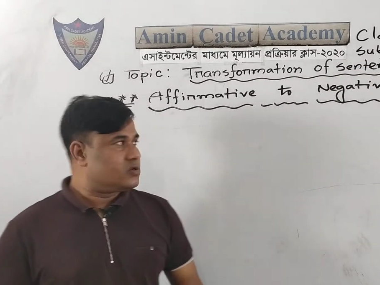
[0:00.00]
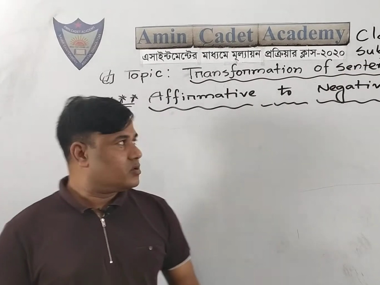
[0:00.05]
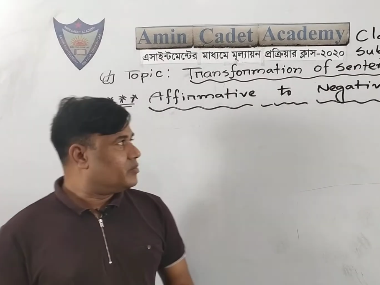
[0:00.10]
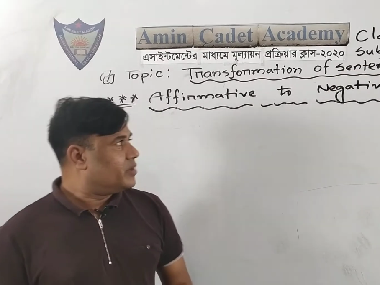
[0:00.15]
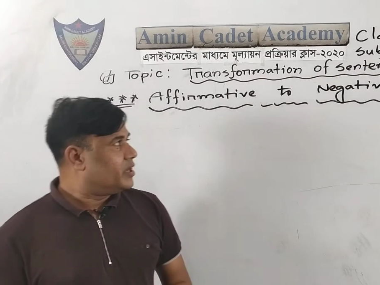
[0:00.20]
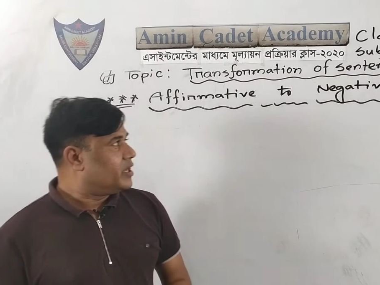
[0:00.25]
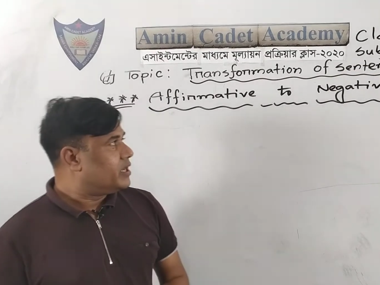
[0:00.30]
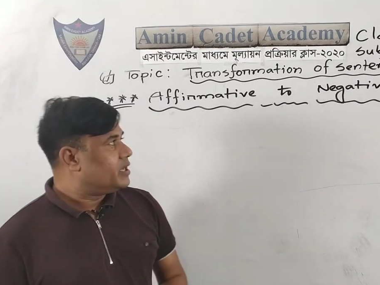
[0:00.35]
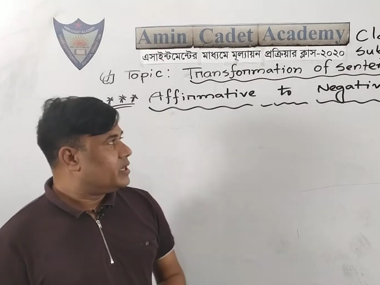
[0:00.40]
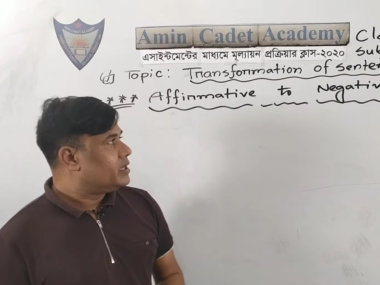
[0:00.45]
to
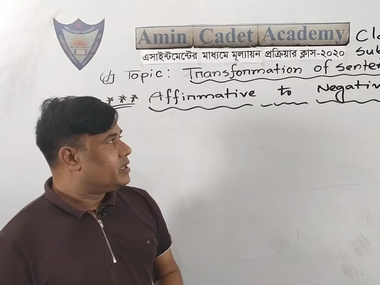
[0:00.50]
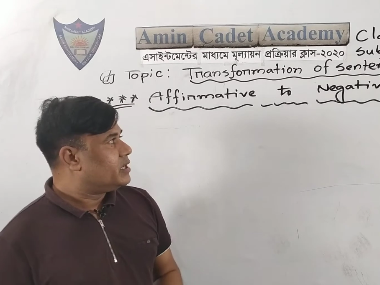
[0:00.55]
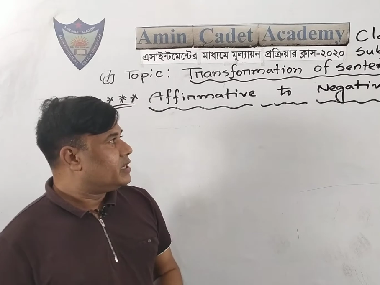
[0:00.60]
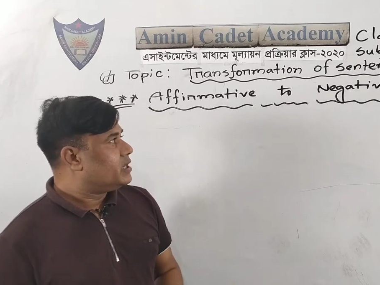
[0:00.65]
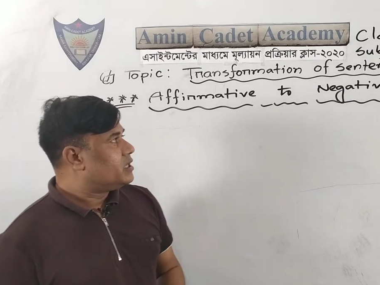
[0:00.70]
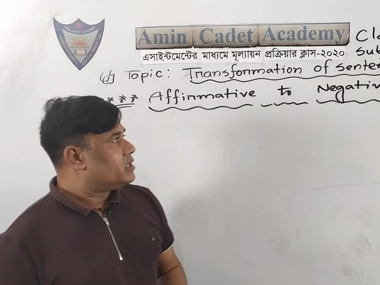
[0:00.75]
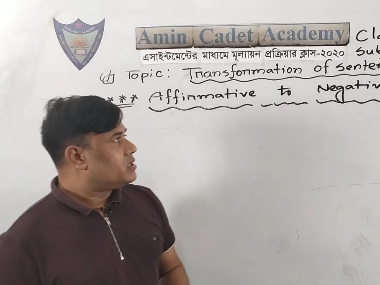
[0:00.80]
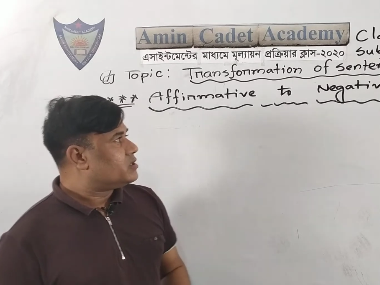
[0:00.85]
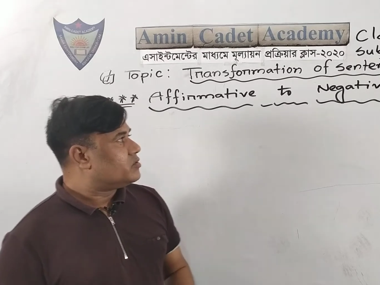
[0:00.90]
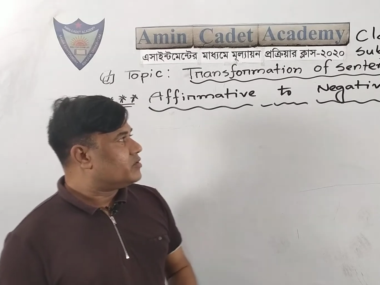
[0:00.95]
me.
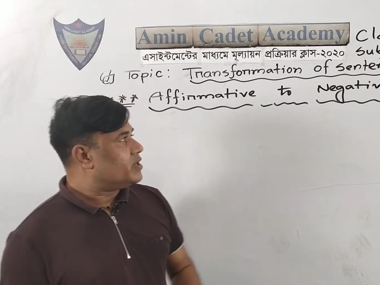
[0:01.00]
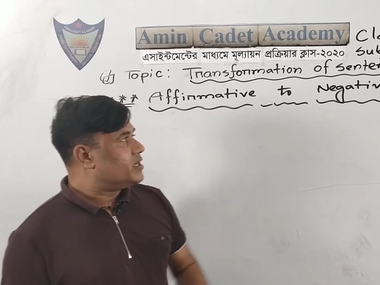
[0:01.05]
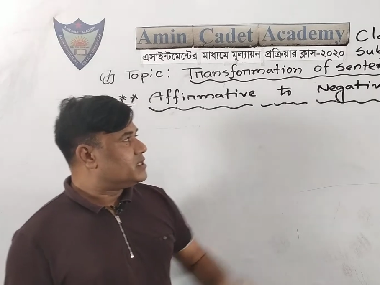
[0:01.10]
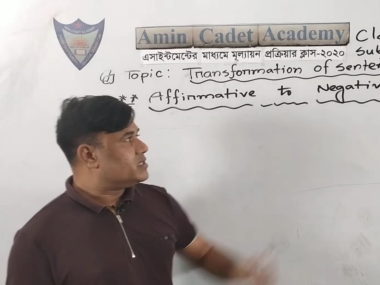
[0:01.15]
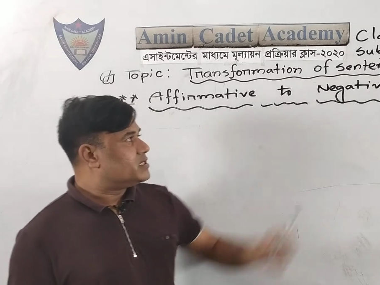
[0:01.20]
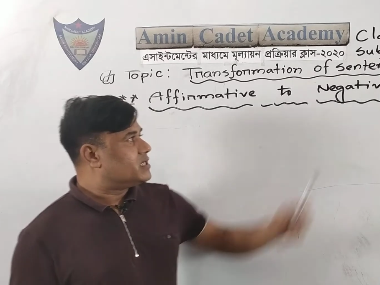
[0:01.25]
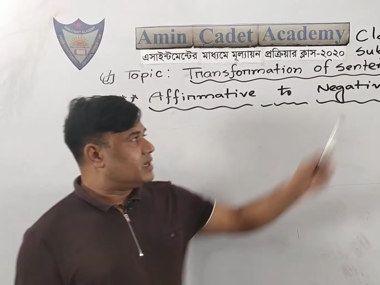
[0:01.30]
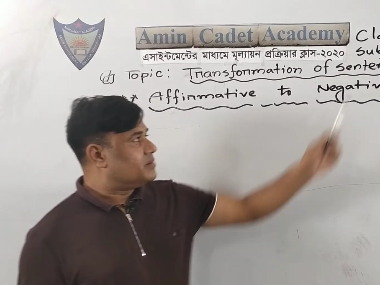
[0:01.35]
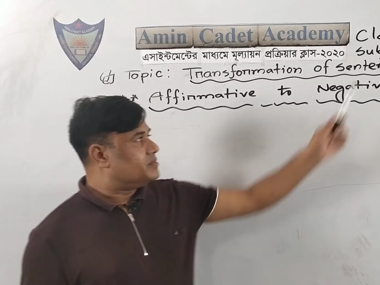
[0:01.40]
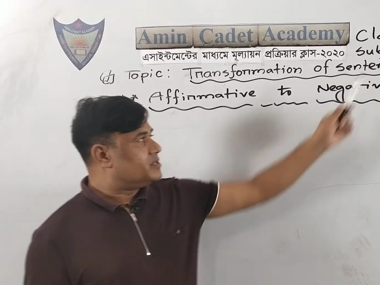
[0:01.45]

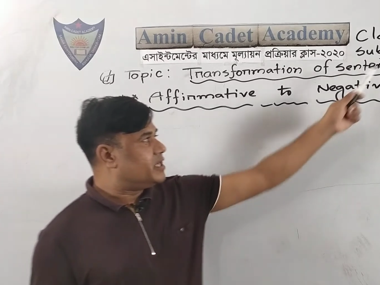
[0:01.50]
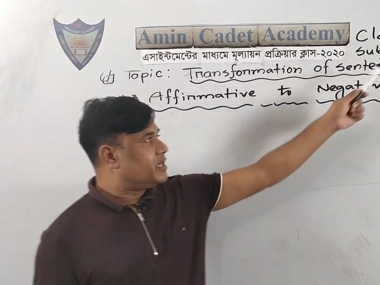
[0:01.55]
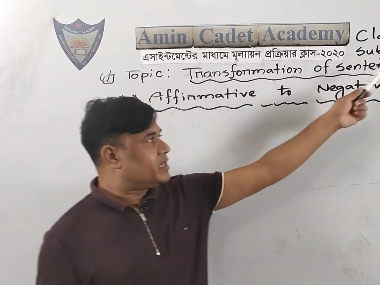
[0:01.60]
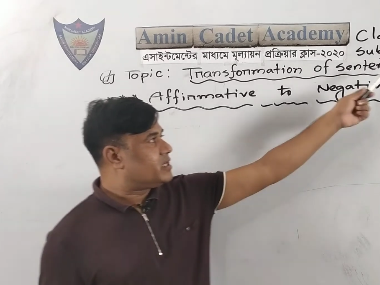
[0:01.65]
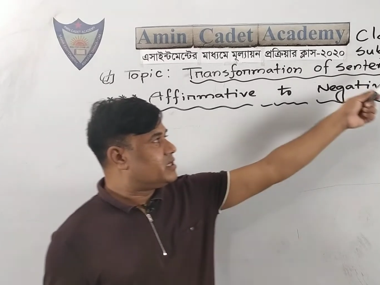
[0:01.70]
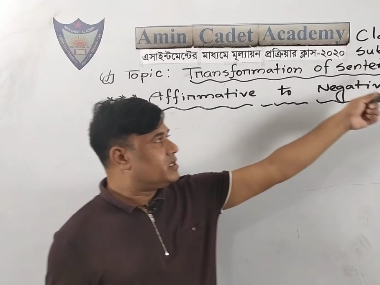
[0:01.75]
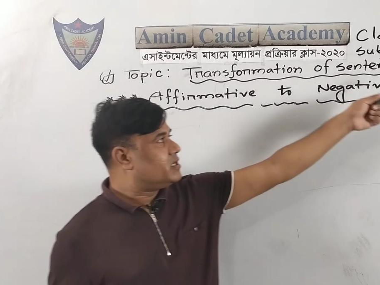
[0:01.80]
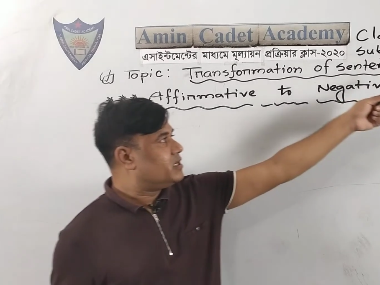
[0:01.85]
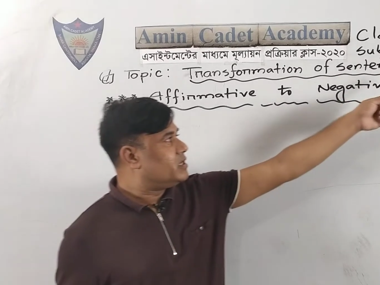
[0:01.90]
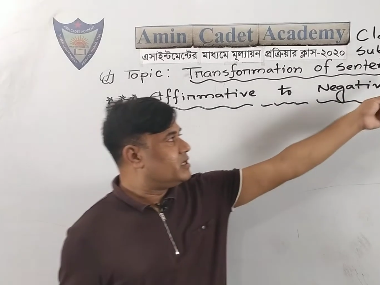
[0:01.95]
Today's
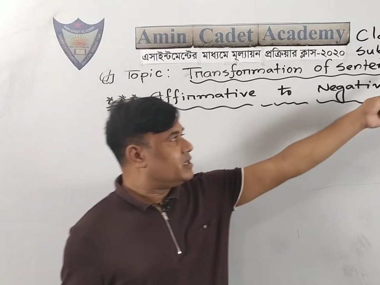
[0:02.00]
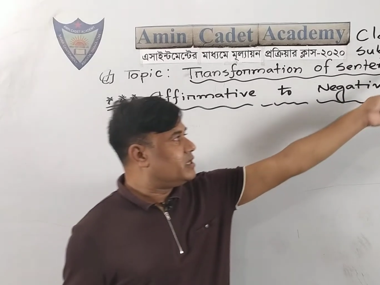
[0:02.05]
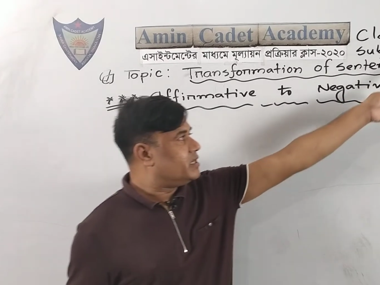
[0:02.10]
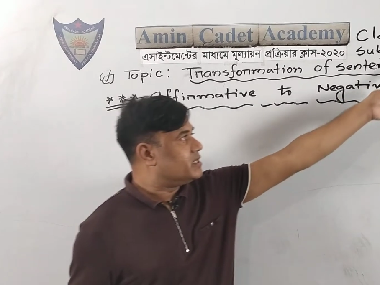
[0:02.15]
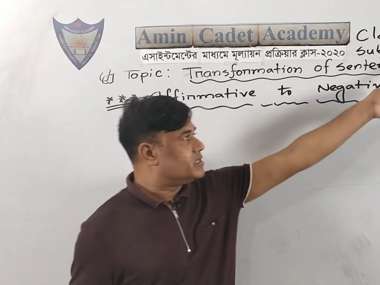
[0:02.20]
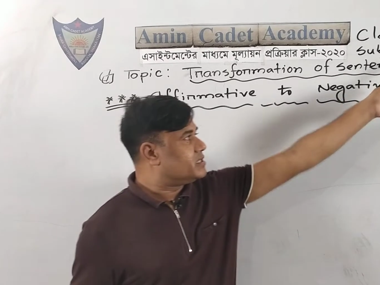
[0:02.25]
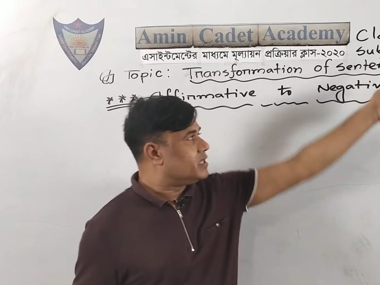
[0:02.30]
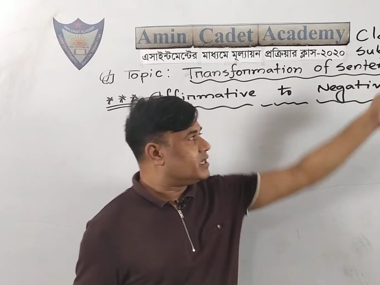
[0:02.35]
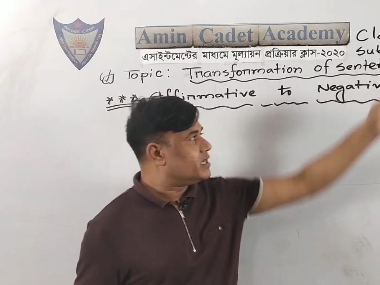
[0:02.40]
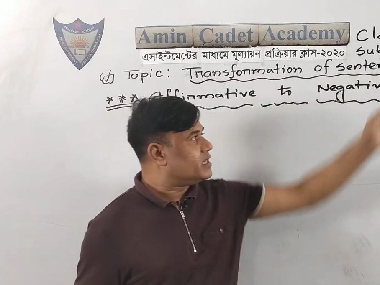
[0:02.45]
subject
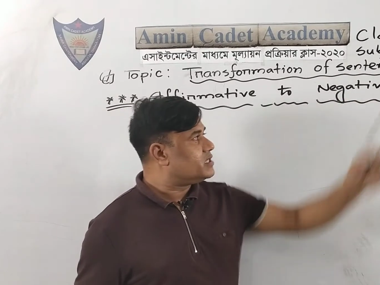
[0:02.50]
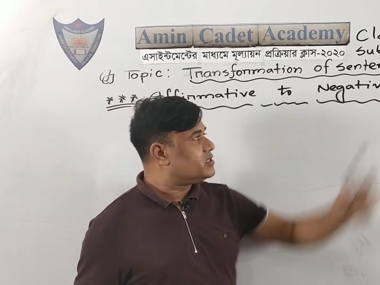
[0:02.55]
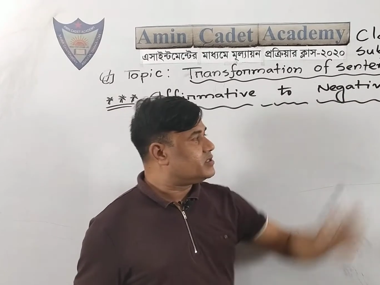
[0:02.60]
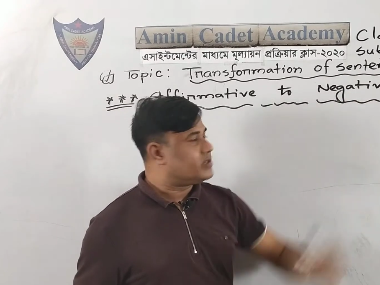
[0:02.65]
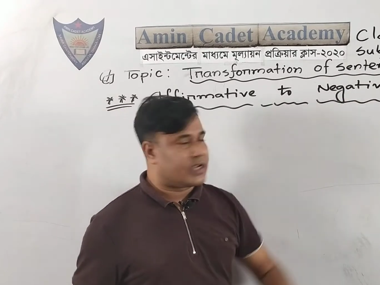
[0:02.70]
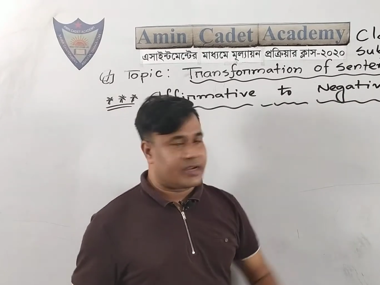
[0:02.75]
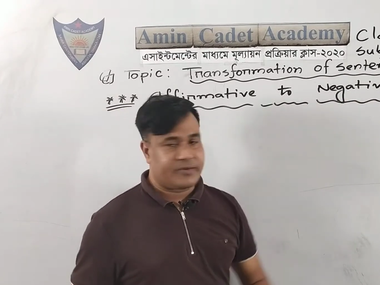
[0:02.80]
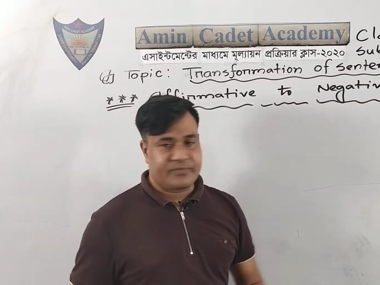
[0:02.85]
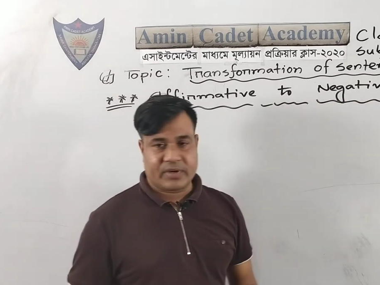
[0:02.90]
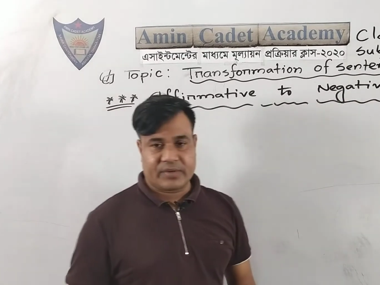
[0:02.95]
is English
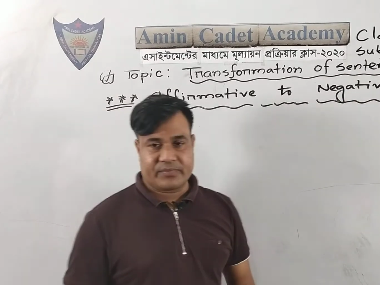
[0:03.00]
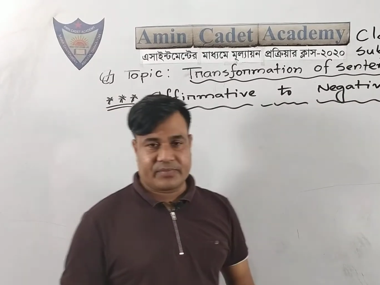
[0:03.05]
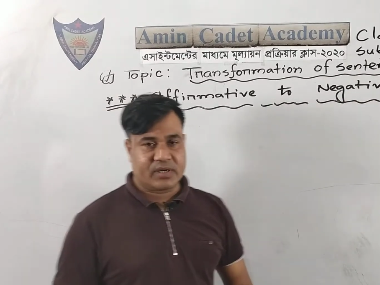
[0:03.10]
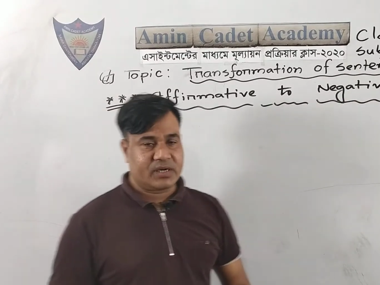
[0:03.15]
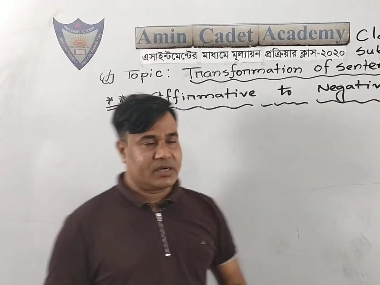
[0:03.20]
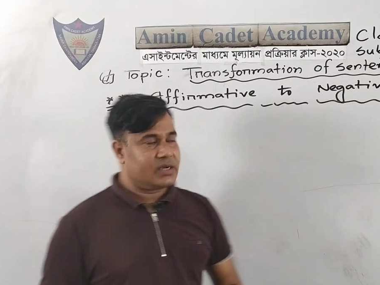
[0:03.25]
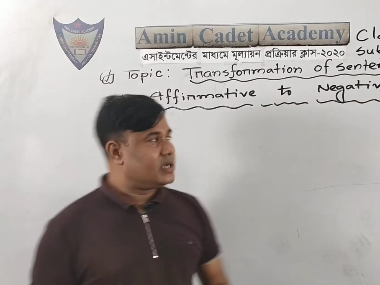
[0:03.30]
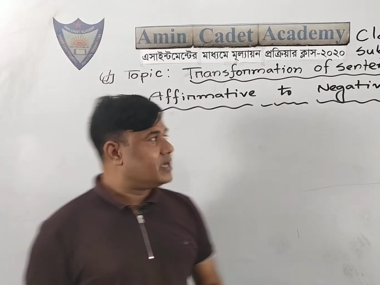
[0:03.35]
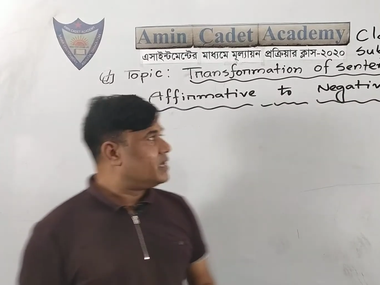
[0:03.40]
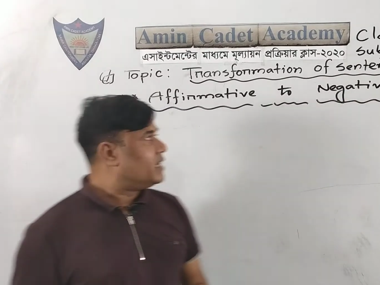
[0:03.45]
second
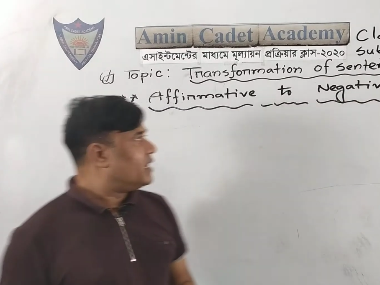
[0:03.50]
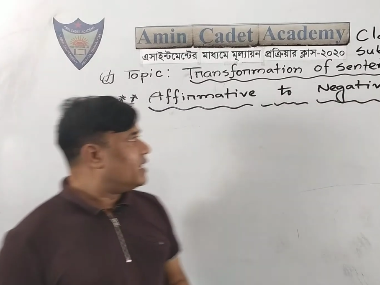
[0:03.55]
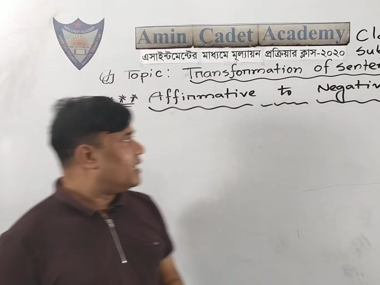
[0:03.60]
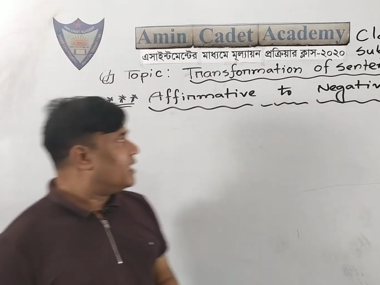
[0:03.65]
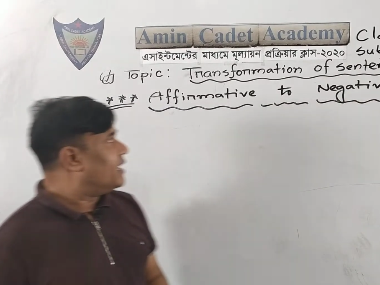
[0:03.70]
paper.